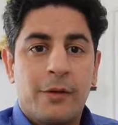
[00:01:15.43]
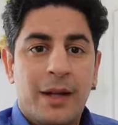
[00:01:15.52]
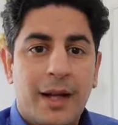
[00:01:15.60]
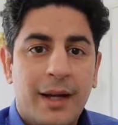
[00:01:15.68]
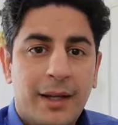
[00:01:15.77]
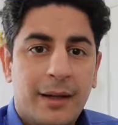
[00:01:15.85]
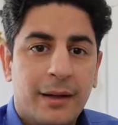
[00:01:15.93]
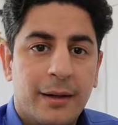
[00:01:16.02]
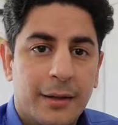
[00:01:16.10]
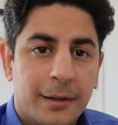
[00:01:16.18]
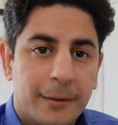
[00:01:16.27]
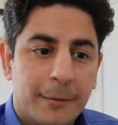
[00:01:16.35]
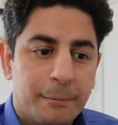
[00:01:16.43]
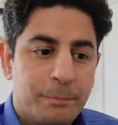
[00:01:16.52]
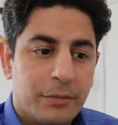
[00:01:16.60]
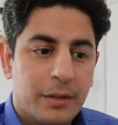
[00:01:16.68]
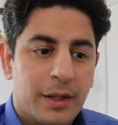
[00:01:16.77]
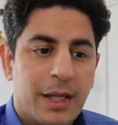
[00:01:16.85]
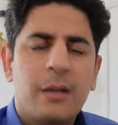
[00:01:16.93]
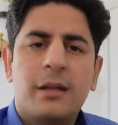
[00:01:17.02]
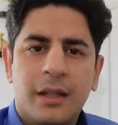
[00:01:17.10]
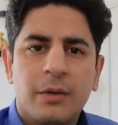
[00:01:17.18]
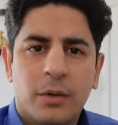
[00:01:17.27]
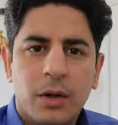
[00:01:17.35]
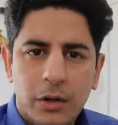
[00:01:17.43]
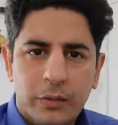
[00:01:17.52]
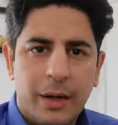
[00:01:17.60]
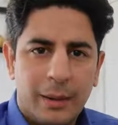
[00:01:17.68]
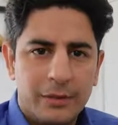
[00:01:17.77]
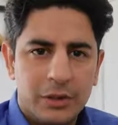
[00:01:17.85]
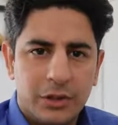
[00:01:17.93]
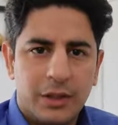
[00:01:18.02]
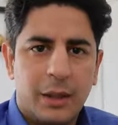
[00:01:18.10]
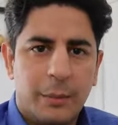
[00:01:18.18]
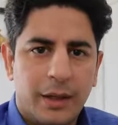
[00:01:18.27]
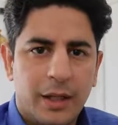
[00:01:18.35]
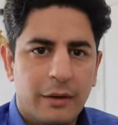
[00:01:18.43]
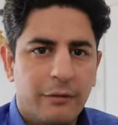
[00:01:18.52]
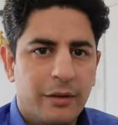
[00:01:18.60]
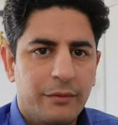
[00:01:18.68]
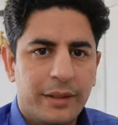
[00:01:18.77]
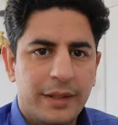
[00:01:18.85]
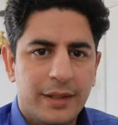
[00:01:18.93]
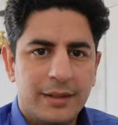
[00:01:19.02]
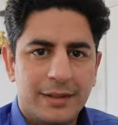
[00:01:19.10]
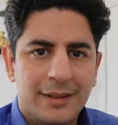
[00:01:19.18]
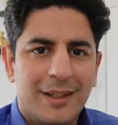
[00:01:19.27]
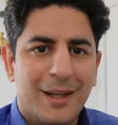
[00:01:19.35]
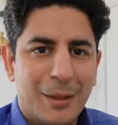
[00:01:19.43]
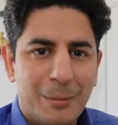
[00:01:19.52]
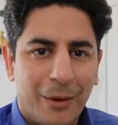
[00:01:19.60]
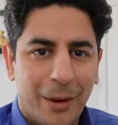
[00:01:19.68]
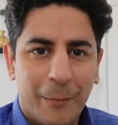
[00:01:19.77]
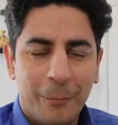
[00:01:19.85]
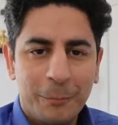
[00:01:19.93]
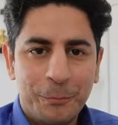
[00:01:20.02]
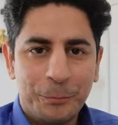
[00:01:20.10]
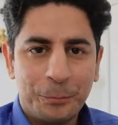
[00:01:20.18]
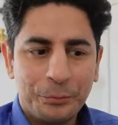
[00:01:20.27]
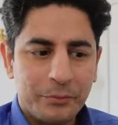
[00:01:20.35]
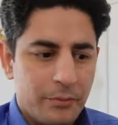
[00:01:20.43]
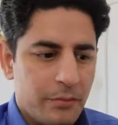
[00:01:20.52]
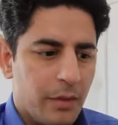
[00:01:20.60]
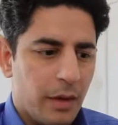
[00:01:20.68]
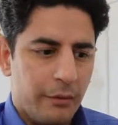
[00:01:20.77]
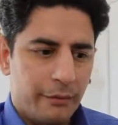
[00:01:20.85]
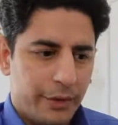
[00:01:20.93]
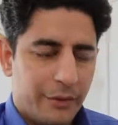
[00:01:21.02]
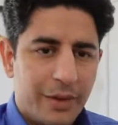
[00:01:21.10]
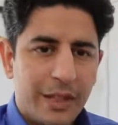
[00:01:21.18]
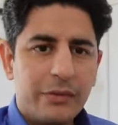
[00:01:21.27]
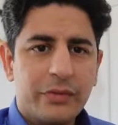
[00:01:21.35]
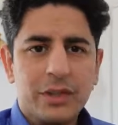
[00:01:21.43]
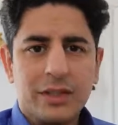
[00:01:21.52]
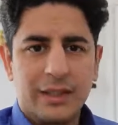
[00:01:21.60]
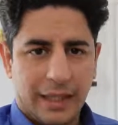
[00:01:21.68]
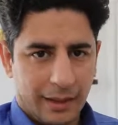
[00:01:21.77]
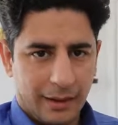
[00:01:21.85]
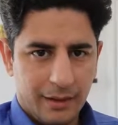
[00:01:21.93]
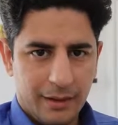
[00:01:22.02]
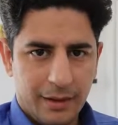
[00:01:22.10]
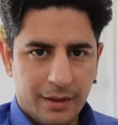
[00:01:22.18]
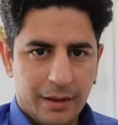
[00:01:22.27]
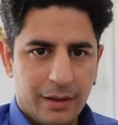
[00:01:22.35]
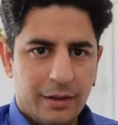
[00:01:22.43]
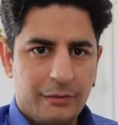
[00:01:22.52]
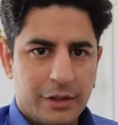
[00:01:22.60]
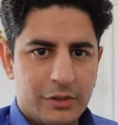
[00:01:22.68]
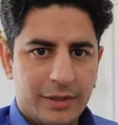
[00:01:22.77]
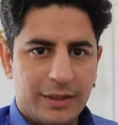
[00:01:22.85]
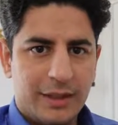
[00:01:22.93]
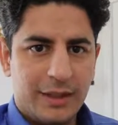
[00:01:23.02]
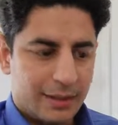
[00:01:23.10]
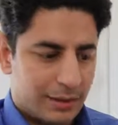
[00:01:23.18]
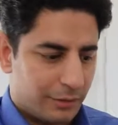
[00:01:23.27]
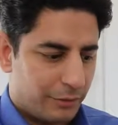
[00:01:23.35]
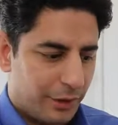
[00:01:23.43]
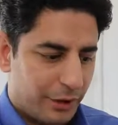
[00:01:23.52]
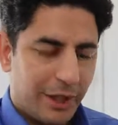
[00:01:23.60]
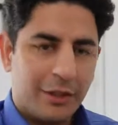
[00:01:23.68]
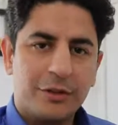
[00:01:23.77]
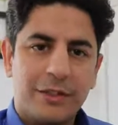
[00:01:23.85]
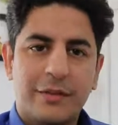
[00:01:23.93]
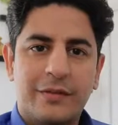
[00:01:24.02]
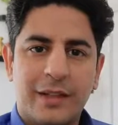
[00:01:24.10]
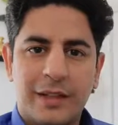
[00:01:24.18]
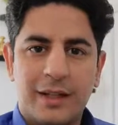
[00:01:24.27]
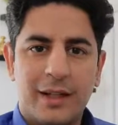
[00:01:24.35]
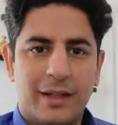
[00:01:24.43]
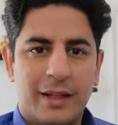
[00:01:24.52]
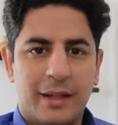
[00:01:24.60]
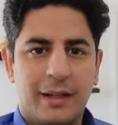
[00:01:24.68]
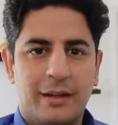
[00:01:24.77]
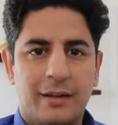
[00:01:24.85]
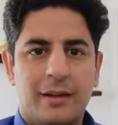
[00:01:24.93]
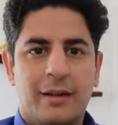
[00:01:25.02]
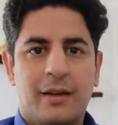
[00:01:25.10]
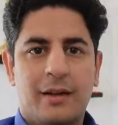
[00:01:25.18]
When I in the world of palmistry, typically when we see any palm, the very first thing which we see is we try to see if there are like any